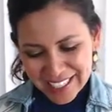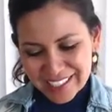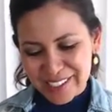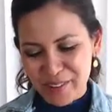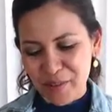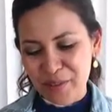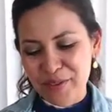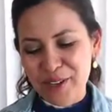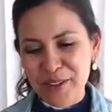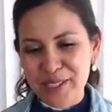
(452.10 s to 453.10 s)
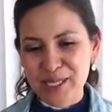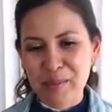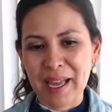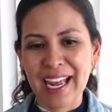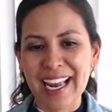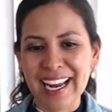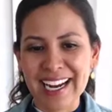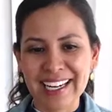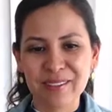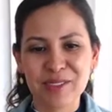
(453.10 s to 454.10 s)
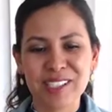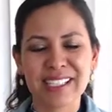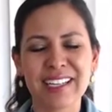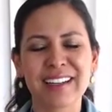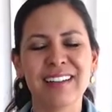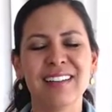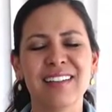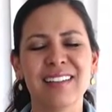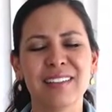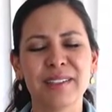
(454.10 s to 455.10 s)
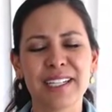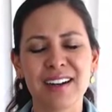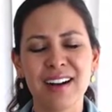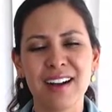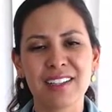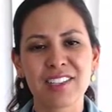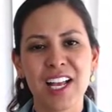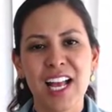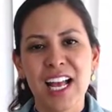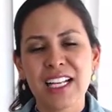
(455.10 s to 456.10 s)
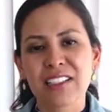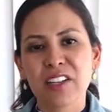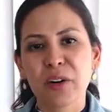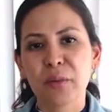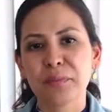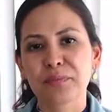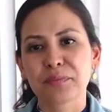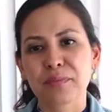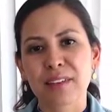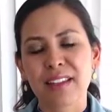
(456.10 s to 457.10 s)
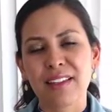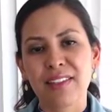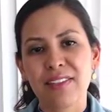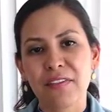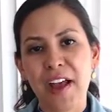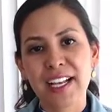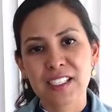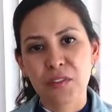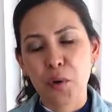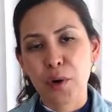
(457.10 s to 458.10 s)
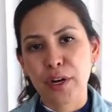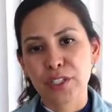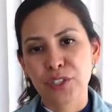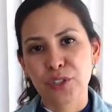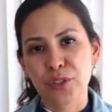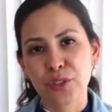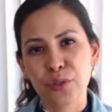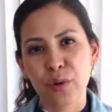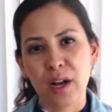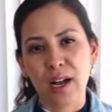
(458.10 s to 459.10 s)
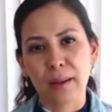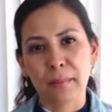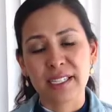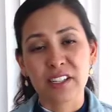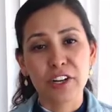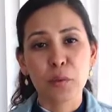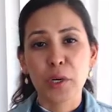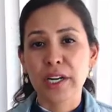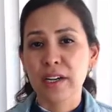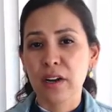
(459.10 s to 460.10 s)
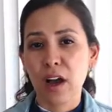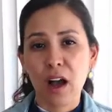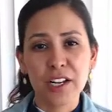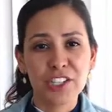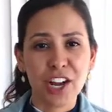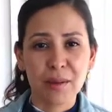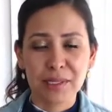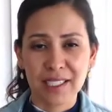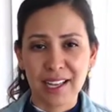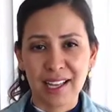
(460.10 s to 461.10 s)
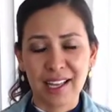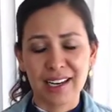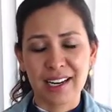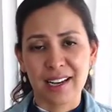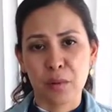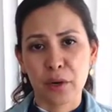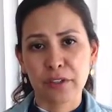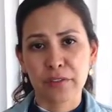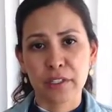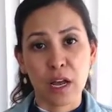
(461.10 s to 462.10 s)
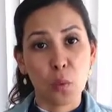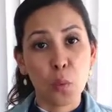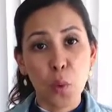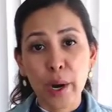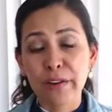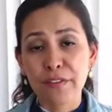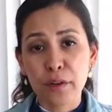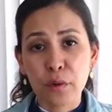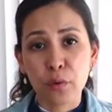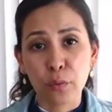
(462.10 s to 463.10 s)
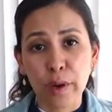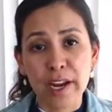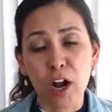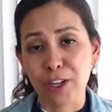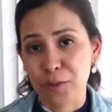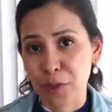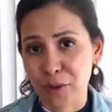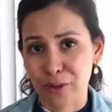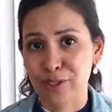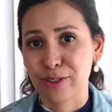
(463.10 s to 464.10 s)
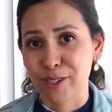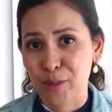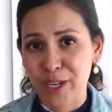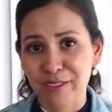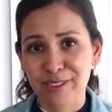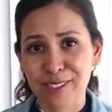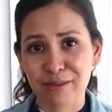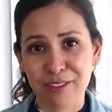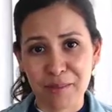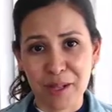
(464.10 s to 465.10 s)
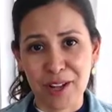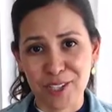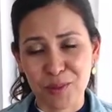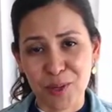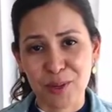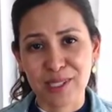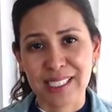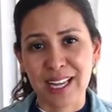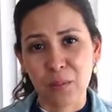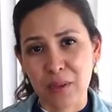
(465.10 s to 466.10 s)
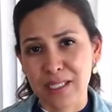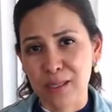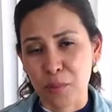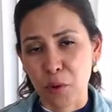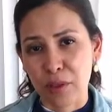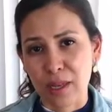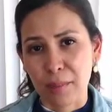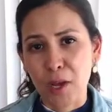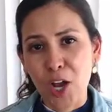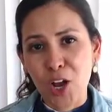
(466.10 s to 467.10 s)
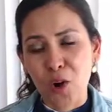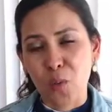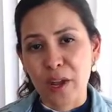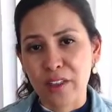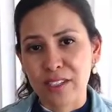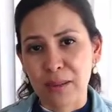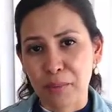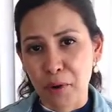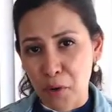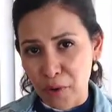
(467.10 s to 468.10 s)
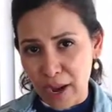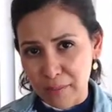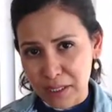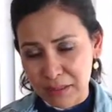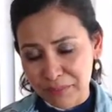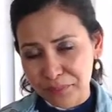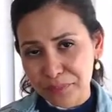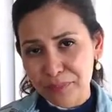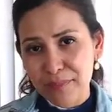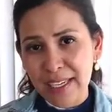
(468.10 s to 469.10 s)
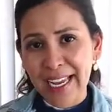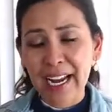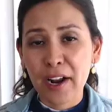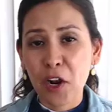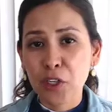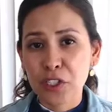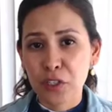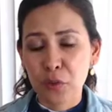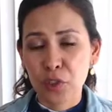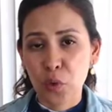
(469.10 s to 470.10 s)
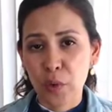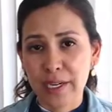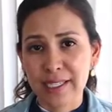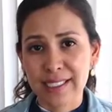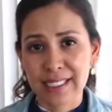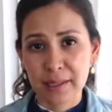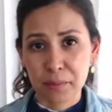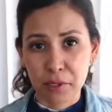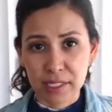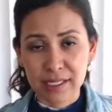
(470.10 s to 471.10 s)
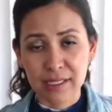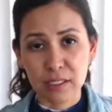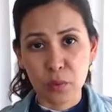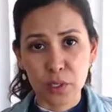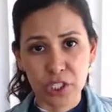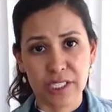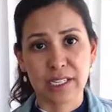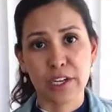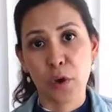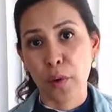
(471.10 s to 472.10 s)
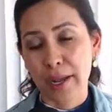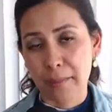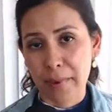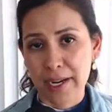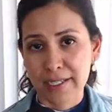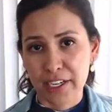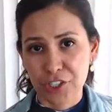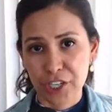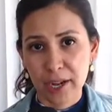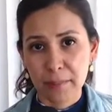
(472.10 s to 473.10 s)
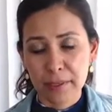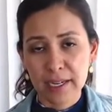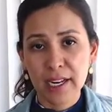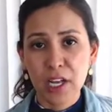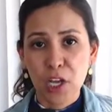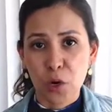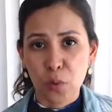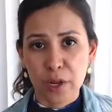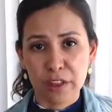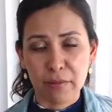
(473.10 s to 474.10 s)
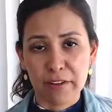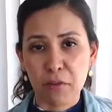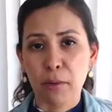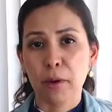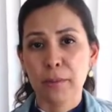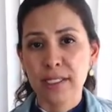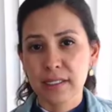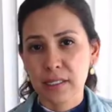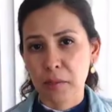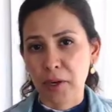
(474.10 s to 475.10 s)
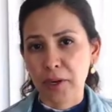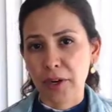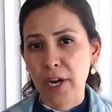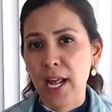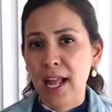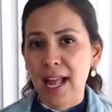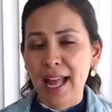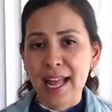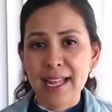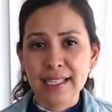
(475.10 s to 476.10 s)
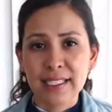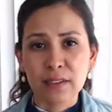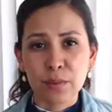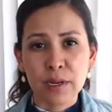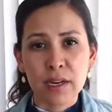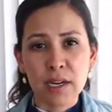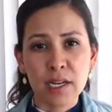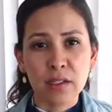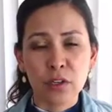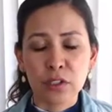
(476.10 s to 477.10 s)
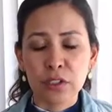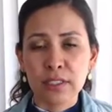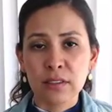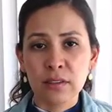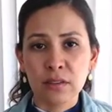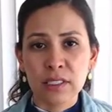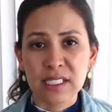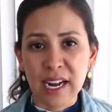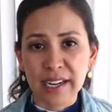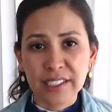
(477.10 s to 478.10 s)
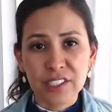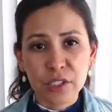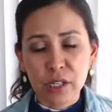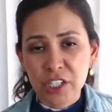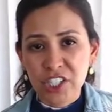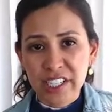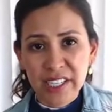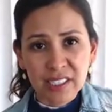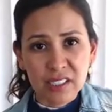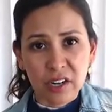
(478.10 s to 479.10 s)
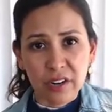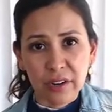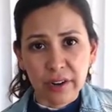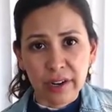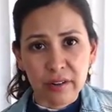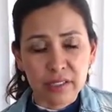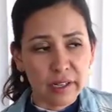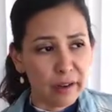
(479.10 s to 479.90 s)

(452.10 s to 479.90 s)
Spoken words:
So I feel this pain and I'm just like, oh my gosh. So fast forward to, I started working odd jobs again, and I worked for quite a few great entrepreneurs. So I was working for some female entrepreneurs and helping support them with some programs. And I also joined Sittin' Pretty Still, which is a yoga and meditation company with my former business partner. And we decided to launch a Kickstarter, and I was like,